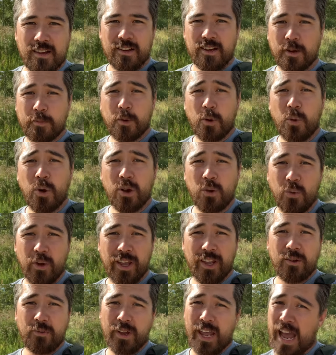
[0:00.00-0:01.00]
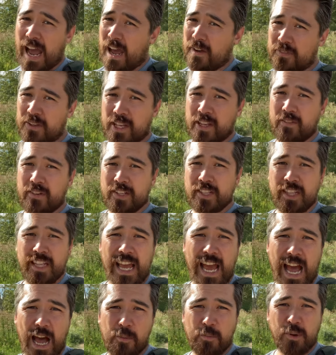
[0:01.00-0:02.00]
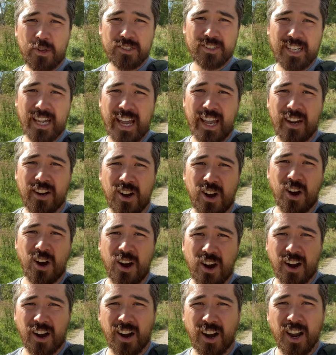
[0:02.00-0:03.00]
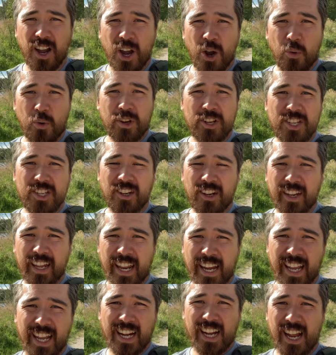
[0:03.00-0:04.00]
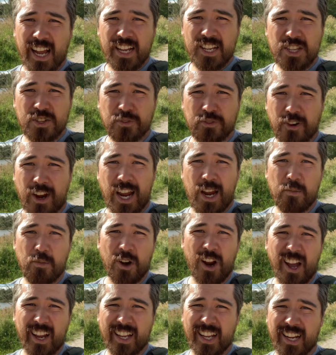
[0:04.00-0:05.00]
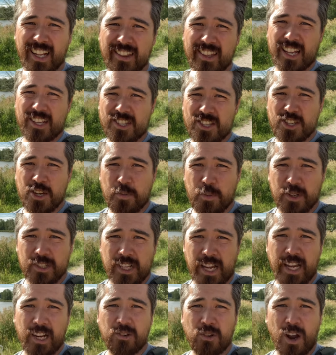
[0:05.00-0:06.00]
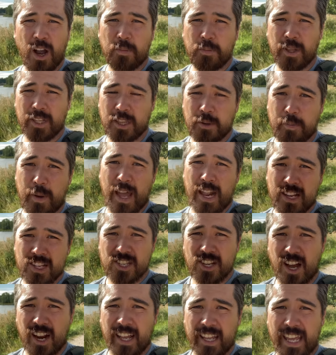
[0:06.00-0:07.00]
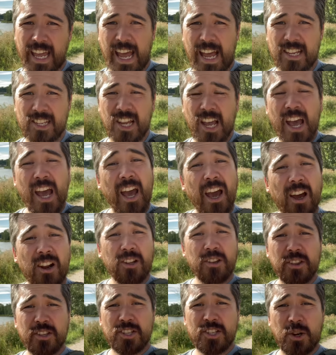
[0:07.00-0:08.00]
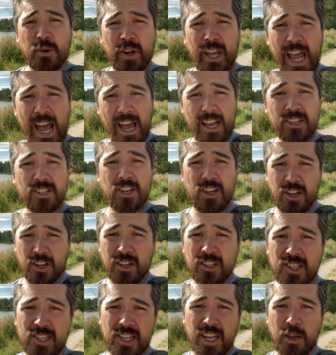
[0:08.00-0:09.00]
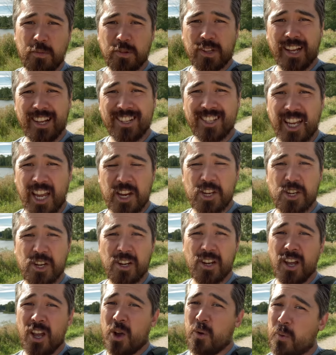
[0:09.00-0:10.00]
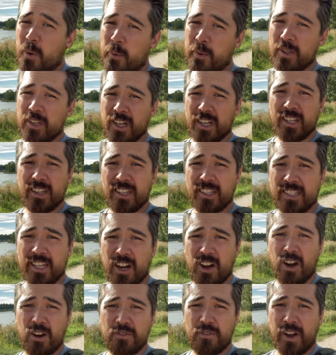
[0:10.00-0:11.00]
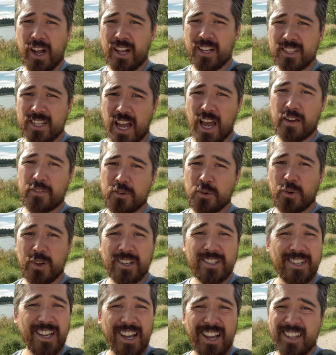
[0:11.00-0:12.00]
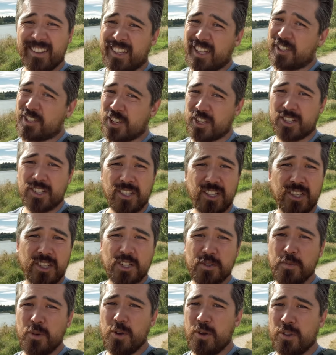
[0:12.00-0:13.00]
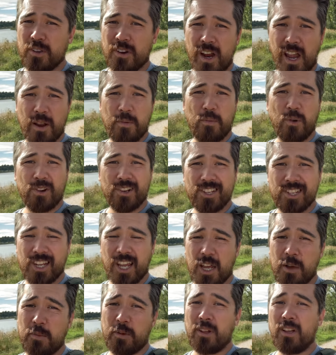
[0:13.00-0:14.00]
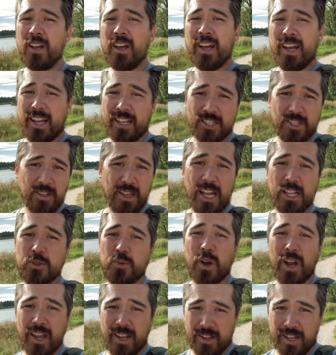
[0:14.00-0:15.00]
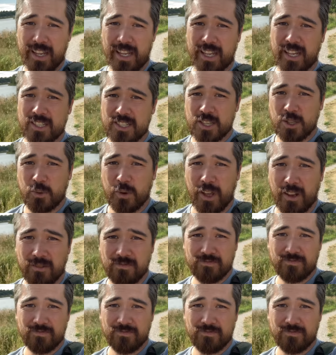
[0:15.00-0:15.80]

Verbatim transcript: Number 1 win, we have to give it to the Apple XR. We're still getting a nice frame. We're not getting that super tight crop like the Panasonic has. And although Sony has good stabilization, when we look at the XR files afterwards, they just look smoother and more stable. And so that's why it gets the win.